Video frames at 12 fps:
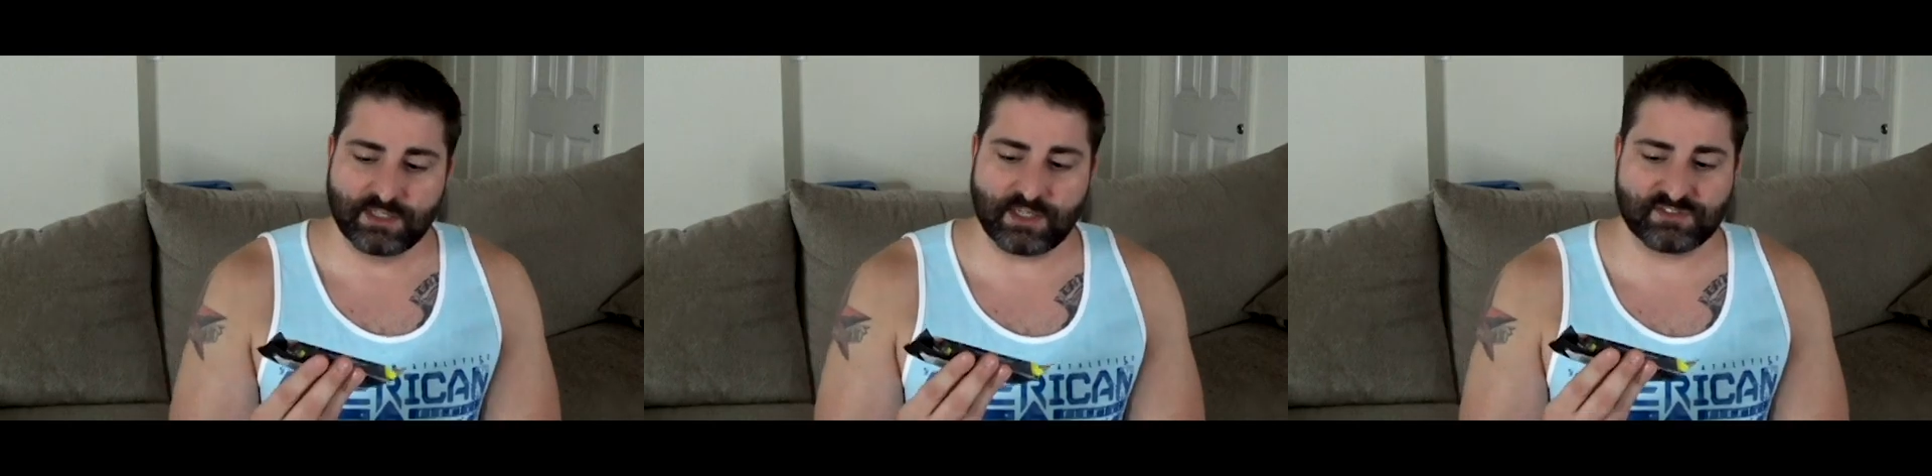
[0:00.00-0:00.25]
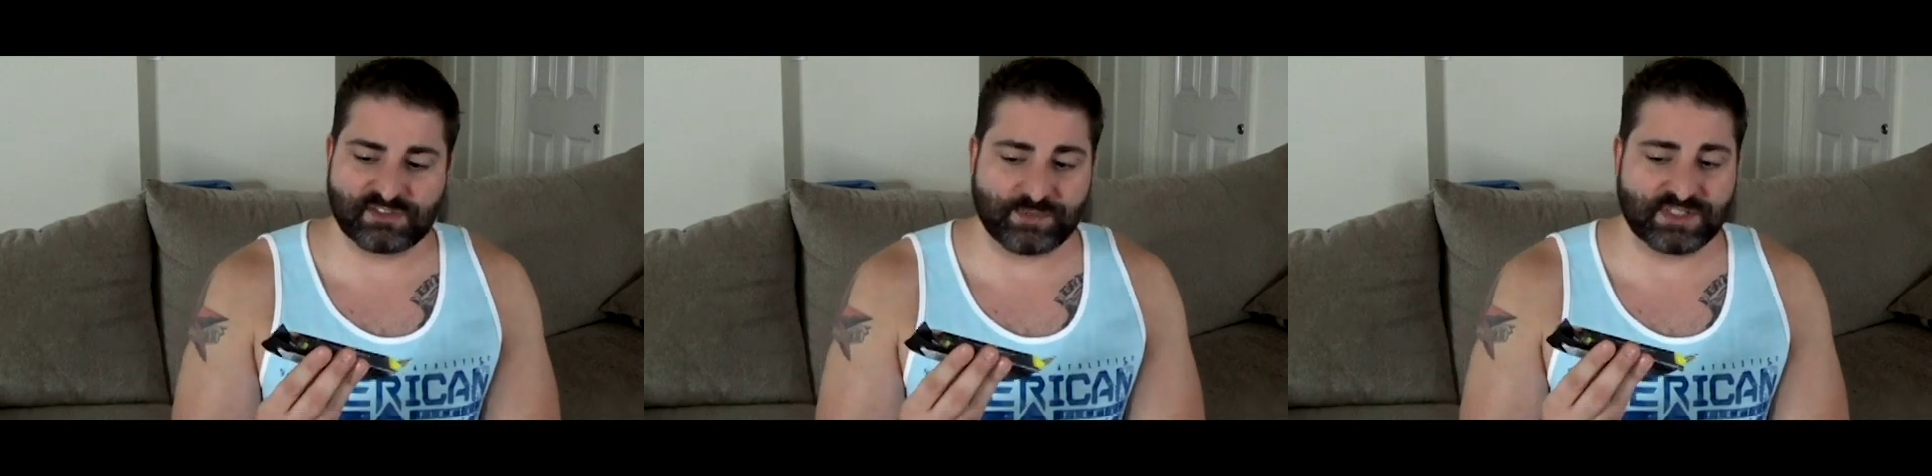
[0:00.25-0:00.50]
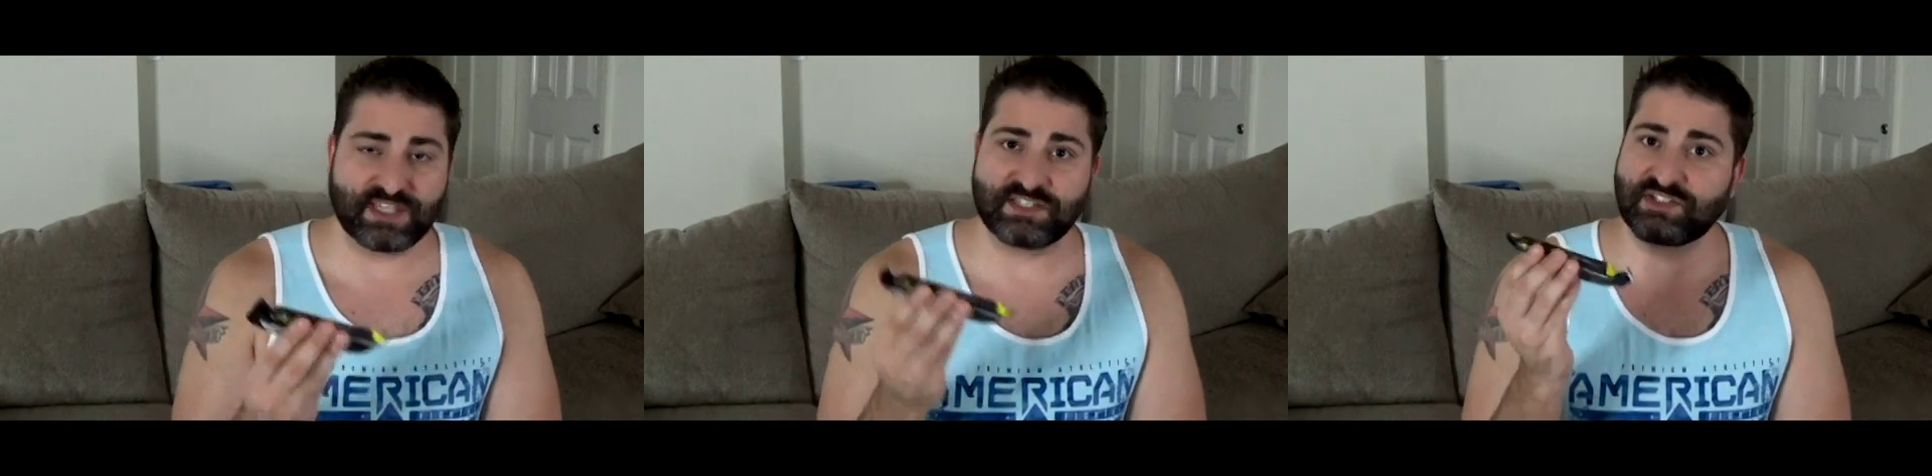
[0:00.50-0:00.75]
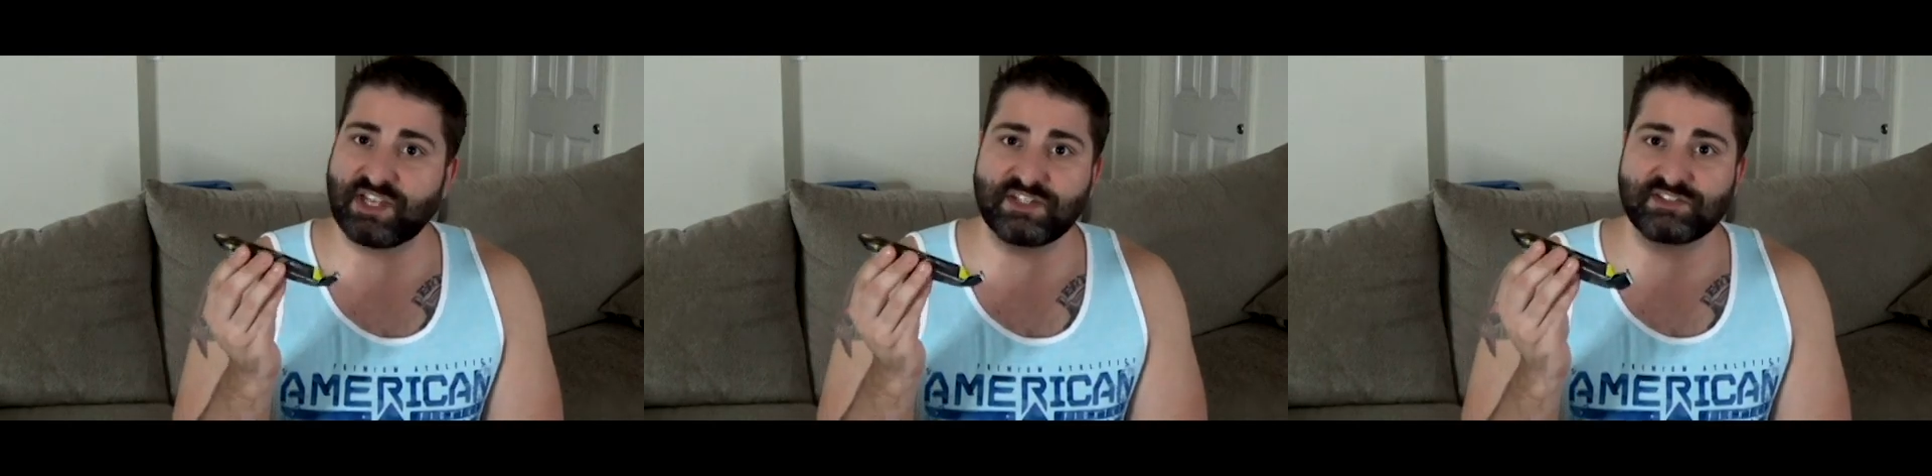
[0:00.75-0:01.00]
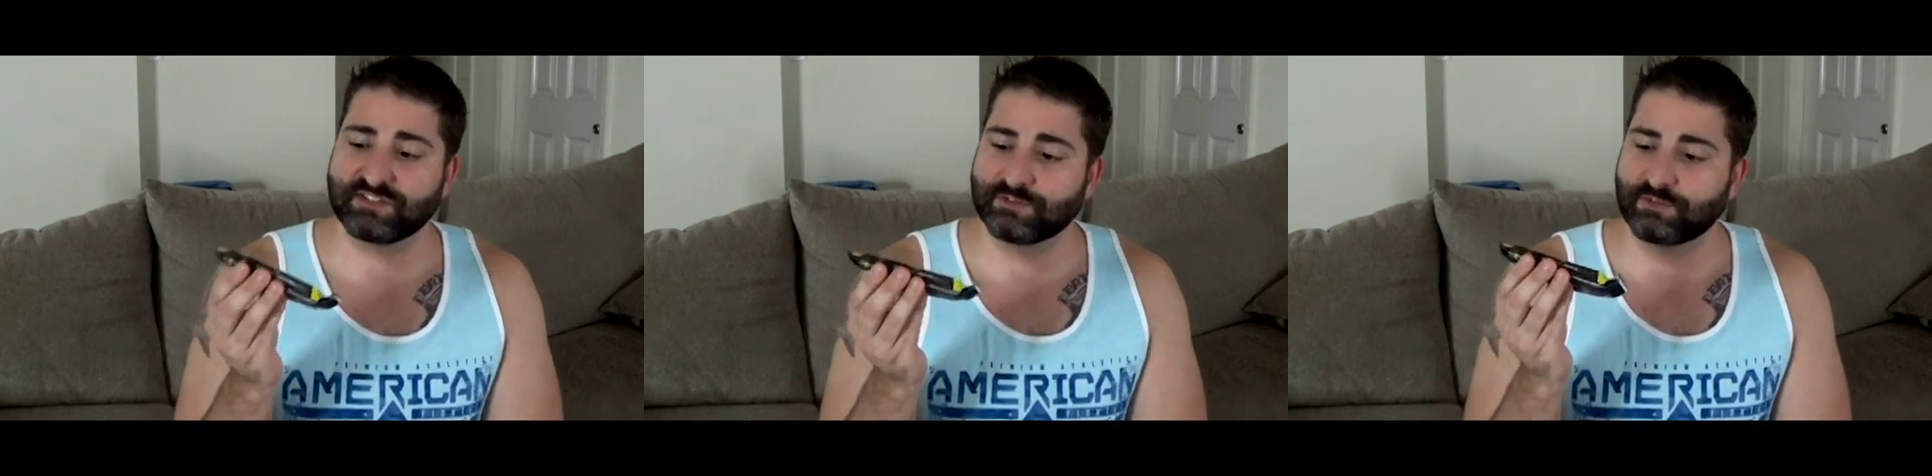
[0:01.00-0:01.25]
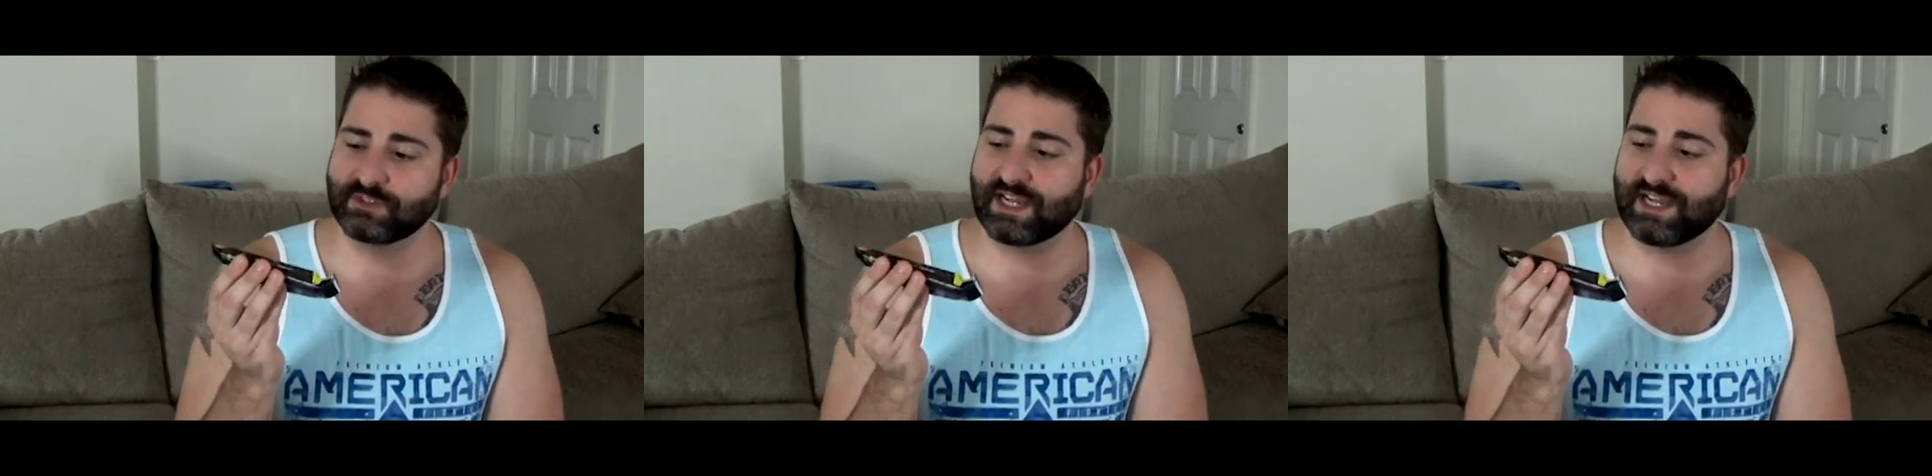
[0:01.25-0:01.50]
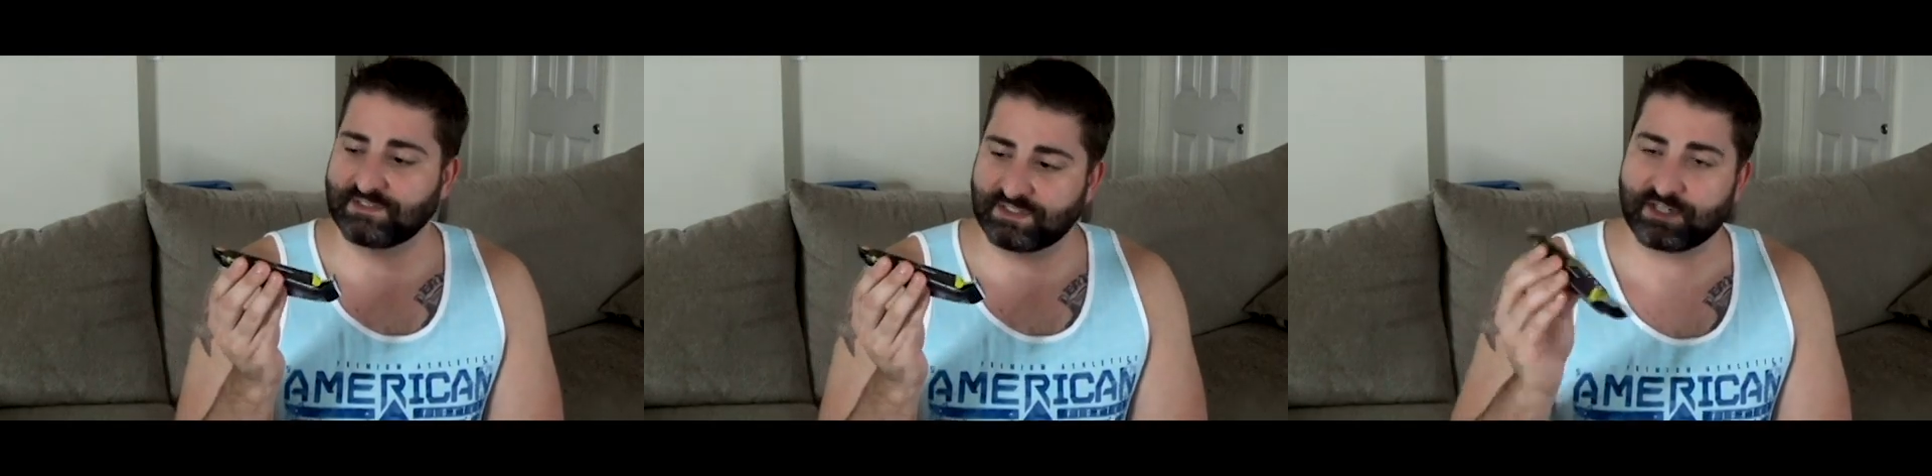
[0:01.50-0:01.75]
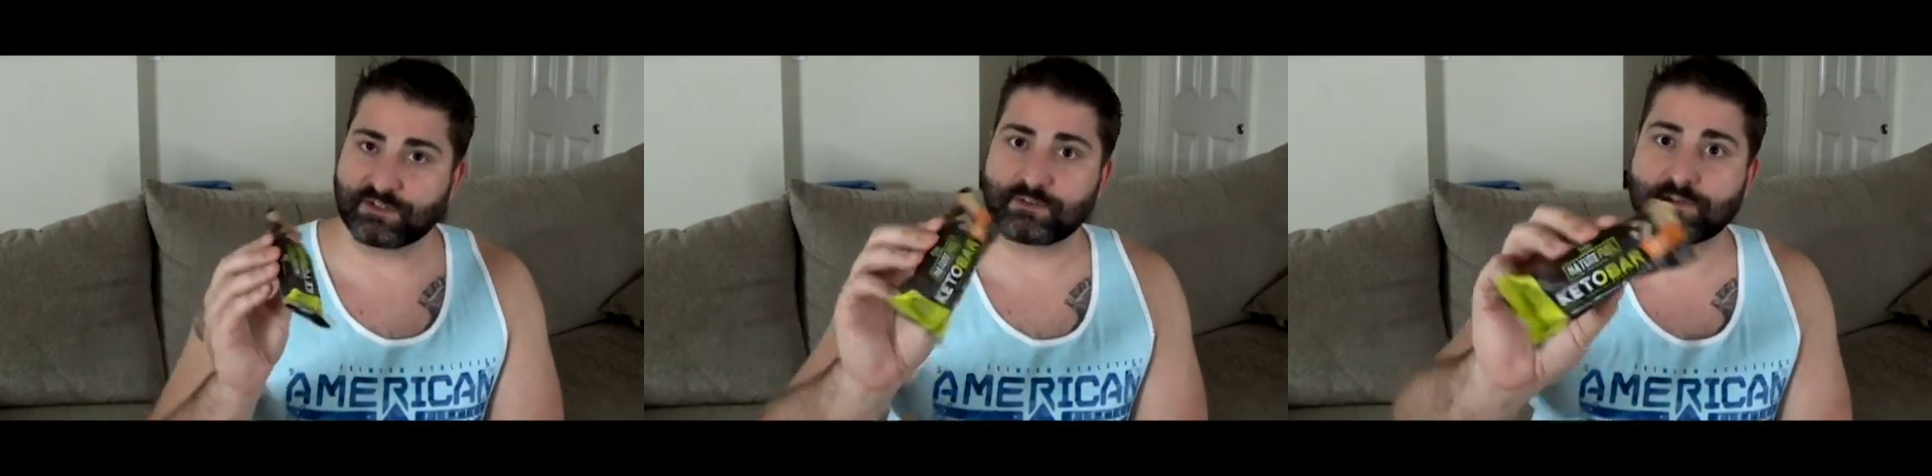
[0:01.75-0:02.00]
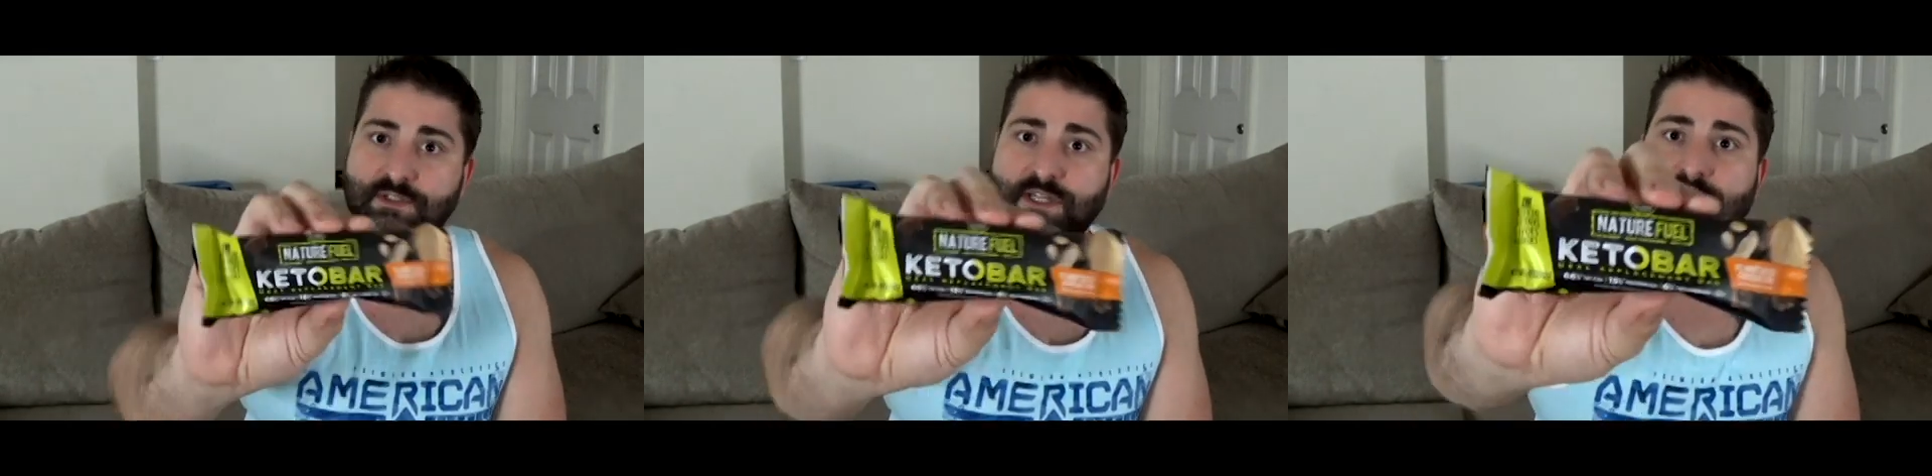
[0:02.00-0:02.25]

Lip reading: because I mean they taste and look identical.